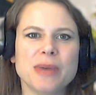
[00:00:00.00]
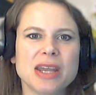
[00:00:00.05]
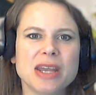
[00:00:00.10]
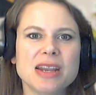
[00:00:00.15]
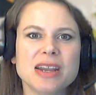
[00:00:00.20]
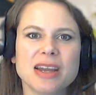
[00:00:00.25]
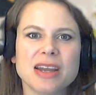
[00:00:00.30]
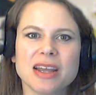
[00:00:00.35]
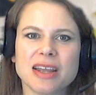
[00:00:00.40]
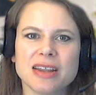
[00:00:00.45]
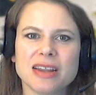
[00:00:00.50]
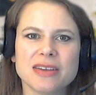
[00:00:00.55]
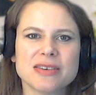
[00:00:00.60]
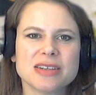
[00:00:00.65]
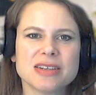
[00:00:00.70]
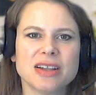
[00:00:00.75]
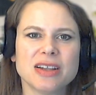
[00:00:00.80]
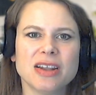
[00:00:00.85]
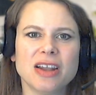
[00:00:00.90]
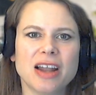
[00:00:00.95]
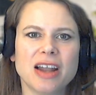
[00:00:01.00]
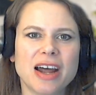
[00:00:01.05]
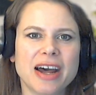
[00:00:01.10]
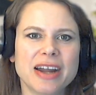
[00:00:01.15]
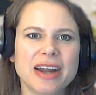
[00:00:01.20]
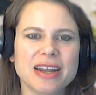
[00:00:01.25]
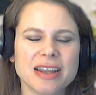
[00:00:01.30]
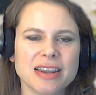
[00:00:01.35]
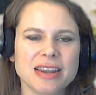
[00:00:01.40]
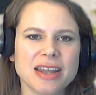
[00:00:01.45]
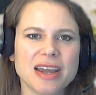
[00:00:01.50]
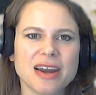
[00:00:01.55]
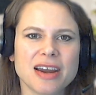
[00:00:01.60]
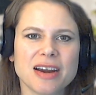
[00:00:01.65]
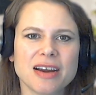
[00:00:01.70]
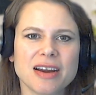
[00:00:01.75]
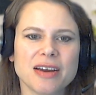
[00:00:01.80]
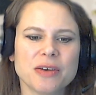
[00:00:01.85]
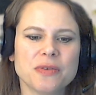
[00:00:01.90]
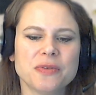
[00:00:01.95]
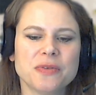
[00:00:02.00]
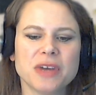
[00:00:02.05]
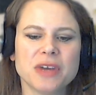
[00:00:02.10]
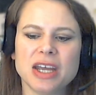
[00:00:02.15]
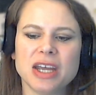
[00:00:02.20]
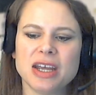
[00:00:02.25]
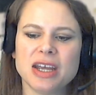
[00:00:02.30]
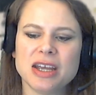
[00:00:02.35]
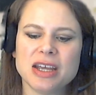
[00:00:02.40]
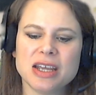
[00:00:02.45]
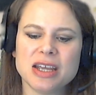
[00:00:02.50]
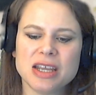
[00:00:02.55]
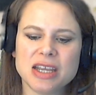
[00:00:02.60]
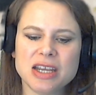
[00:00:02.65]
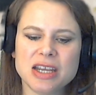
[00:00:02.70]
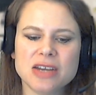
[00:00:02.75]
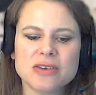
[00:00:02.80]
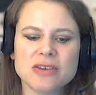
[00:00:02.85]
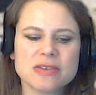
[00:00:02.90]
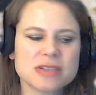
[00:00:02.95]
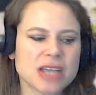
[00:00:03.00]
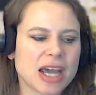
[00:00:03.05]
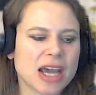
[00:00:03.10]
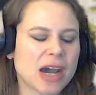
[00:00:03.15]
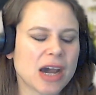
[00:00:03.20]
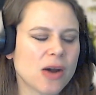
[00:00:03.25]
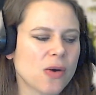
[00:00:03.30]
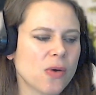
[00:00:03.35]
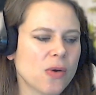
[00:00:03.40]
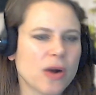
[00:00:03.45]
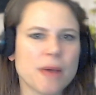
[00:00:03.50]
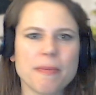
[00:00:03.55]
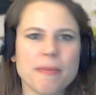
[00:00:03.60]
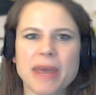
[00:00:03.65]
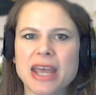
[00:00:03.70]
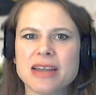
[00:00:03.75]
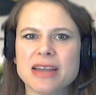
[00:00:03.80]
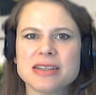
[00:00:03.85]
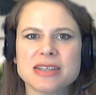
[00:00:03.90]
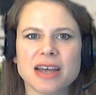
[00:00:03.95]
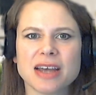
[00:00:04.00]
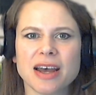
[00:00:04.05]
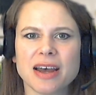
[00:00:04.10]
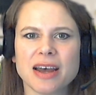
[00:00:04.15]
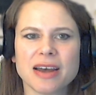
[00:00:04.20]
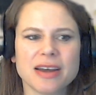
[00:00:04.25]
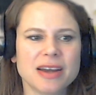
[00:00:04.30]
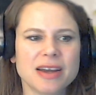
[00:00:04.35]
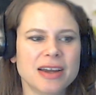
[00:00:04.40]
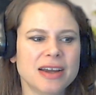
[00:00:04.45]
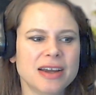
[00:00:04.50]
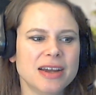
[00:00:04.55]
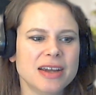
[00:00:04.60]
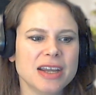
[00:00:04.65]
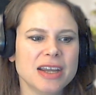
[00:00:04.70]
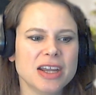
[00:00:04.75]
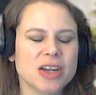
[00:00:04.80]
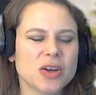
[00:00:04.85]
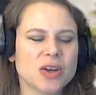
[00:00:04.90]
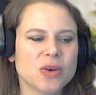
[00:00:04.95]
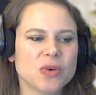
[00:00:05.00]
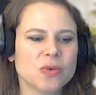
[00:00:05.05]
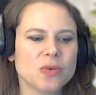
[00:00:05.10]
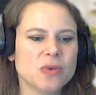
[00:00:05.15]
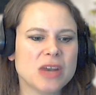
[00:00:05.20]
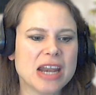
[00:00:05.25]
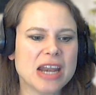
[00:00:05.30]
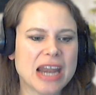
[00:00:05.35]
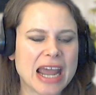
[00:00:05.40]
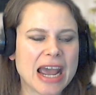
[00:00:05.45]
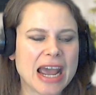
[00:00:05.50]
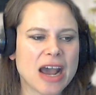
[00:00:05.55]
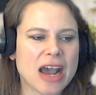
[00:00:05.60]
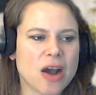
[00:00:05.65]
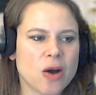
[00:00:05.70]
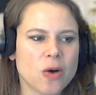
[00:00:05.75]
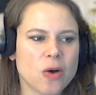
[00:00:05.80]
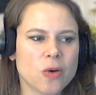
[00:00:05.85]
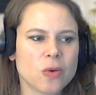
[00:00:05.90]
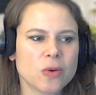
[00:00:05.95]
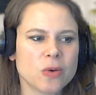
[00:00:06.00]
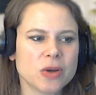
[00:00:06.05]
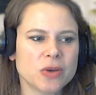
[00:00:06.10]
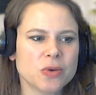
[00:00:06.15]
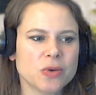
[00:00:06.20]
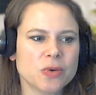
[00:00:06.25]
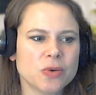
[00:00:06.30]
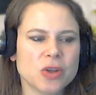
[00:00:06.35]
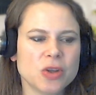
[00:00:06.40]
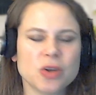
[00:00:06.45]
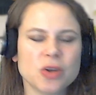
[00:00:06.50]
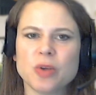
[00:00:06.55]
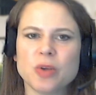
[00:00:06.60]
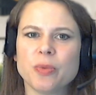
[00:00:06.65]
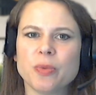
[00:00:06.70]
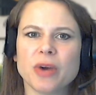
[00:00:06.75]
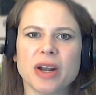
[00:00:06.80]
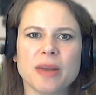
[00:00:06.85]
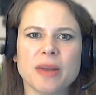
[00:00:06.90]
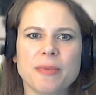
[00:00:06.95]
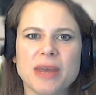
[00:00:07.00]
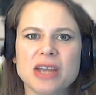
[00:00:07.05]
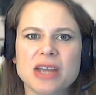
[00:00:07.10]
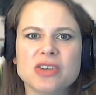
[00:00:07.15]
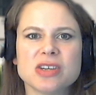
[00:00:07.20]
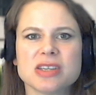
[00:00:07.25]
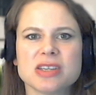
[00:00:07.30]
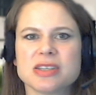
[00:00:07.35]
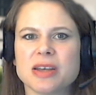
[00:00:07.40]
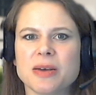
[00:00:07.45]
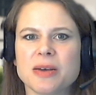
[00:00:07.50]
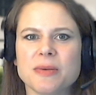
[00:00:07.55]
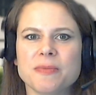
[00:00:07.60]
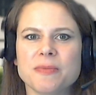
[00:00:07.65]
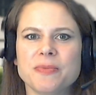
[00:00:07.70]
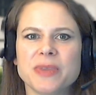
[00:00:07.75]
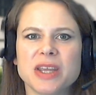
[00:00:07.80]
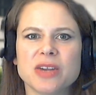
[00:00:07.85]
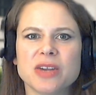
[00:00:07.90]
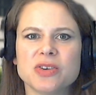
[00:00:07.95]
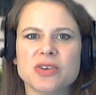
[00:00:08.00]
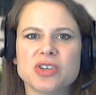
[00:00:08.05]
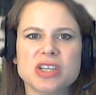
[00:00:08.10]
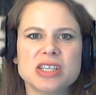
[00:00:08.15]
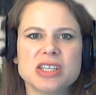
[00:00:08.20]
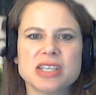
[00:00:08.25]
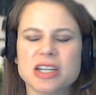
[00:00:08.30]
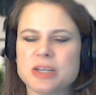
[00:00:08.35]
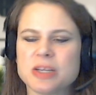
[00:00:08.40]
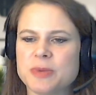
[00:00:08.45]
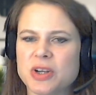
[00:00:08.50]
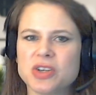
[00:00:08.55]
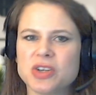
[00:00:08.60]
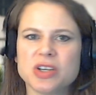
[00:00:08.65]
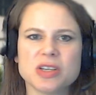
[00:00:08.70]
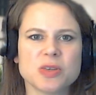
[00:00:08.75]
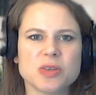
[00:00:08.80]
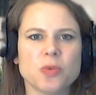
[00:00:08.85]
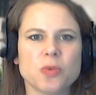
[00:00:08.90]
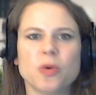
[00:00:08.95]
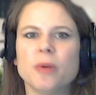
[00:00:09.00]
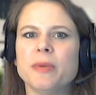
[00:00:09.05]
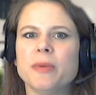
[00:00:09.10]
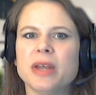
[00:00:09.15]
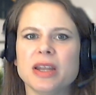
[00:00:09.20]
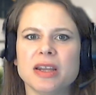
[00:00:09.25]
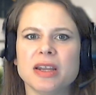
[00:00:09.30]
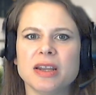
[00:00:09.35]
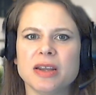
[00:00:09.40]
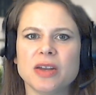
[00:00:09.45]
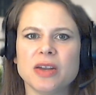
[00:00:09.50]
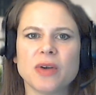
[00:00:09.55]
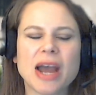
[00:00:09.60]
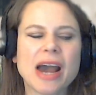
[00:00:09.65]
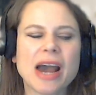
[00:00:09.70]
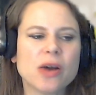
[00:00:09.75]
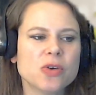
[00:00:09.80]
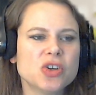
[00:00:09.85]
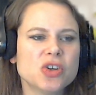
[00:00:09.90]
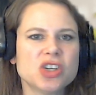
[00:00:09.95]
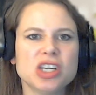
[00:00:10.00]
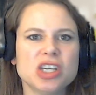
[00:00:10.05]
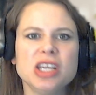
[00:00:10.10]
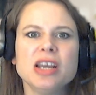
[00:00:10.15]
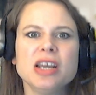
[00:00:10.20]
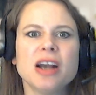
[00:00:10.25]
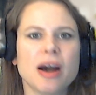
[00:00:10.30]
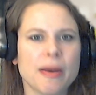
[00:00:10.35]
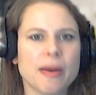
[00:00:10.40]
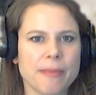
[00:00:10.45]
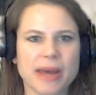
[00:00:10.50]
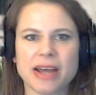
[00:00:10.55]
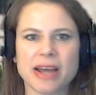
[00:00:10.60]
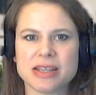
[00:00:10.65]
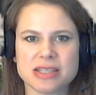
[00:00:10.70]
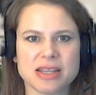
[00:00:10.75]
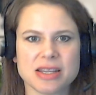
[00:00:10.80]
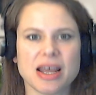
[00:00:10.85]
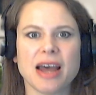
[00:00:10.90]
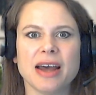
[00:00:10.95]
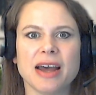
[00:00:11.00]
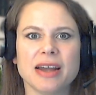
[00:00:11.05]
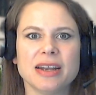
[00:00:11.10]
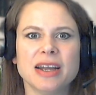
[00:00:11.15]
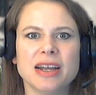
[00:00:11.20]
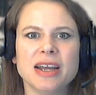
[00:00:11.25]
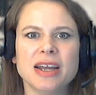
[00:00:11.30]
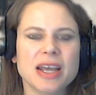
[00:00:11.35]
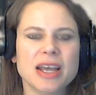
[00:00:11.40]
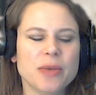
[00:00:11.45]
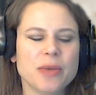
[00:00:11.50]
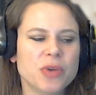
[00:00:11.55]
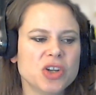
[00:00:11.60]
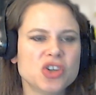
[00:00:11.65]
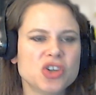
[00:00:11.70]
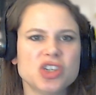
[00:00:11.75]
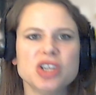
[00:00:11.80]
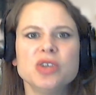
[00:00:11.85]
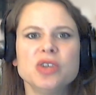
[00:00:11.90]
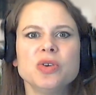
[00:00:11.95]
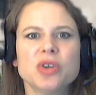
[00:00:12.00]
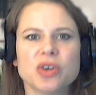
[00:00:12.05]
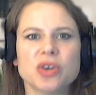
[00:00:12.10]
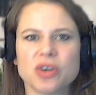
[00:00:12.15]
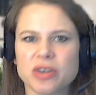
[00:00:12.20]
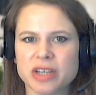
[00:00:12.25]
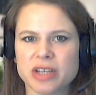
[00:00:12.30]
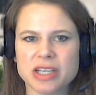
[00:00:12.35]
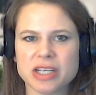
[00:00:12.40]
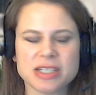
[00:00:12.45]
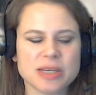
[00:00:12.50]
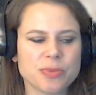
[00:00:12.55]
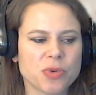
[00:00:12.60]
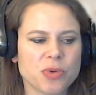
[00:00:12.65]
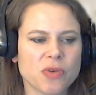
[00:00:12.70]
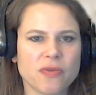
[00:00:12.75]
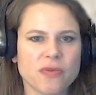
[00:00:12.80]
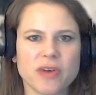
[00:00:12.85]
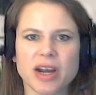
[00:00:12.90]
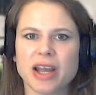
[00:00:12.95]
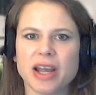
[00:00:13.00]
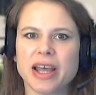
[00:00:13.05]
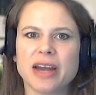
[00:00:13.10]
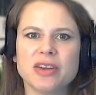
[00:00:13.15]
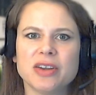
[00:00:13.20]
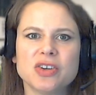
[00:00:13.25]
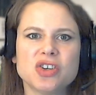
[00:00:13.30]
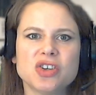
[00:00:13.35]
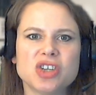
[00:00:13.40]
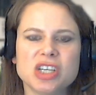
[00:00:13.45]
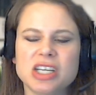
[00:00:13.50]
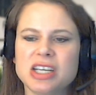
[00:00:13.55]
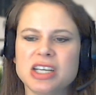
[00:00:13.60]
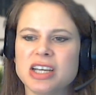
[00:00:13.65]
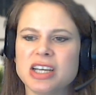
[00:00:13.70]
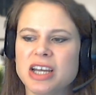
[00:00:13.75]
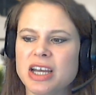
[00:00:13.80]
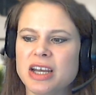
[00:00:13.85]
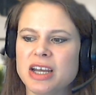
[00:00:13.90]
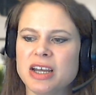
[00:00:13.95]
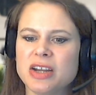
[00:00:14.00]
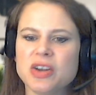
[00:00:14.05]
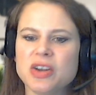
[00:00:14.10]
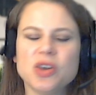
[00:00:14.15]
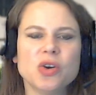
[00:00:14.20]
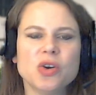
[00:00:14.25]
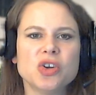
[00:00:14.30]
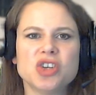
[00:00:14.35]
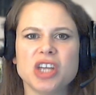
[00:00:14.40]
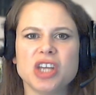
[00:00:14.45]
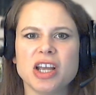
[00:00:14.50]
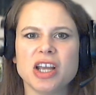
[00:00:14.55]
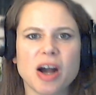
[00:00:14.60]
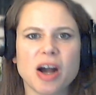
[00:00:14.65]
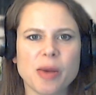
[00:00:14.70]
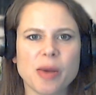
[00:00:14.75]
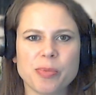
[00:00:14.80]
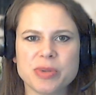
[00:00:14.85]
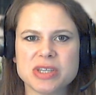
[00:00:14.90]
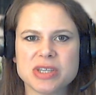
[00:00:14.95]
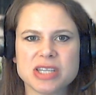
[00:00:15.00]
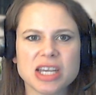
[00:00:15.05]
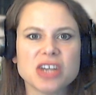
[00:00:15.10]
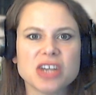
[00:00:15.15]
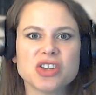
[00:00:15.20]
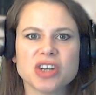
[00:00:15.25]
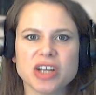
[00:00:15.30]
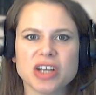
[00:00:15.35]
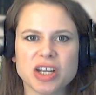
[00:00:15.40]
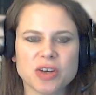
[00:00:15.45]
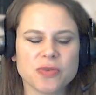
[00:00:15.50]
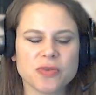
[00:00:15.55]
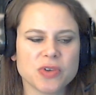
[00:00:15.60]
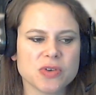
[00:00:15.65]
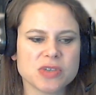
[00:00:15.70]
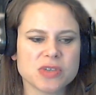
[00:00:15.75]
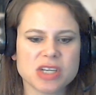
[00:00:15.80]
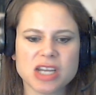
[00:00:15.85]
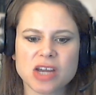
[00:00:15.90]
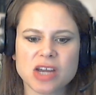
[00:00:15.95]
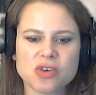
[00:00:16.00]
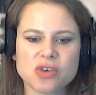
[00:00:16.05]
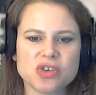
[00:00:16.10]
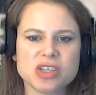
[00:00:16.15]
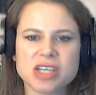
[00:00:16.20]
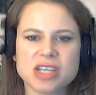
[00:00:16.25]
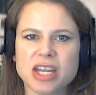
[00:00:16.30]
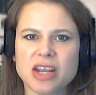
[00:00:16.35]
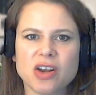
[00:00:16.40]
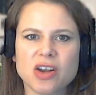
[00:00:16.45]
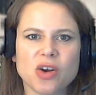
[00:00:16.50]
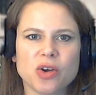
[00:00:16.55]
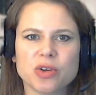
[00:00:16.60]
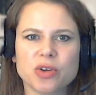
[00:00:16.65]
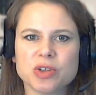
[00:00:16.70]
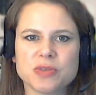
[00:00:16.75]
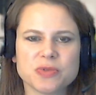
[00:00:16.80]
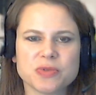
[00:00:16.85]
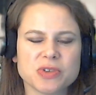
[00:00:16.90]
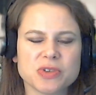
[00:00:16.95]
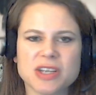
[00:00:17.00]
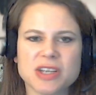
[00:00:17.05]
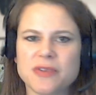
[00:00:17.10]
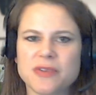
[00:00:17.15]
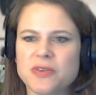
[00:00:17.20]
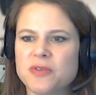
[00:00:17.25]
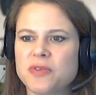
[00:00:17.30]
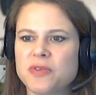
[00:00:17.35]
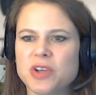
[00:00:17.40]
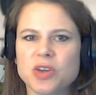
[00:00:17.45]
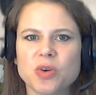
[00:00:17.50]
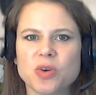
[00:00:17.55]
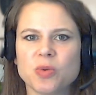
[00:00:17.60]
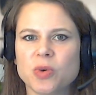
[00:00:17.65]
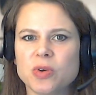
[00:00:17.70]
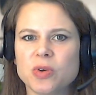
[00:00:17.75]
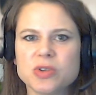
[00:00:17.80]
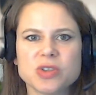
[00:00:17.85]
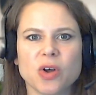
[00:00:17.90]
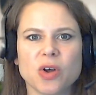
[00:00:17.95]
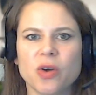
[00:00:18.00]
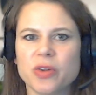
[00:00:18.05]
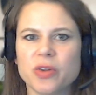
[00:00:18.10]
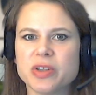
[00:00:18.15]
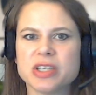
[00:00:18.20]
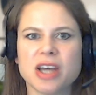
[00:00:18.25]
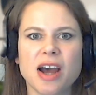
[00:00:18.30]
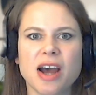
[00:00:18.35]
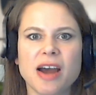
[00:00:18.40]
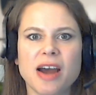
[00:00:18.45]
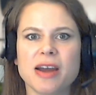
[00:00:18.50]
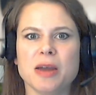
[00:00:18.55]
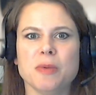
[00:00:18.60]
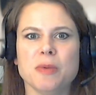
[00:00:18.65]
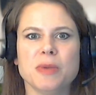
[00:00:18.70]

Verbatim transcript: opinion, there's a lot in there of here's how Amanda you know, now who, you know, you brought up ageism, you know, she said, especially as a woman, you know, how she combats that and what does she do to her LinkedIn profile? How does she negotiate compensation on interviews? And now she's getting calls for seven figure roles all the time.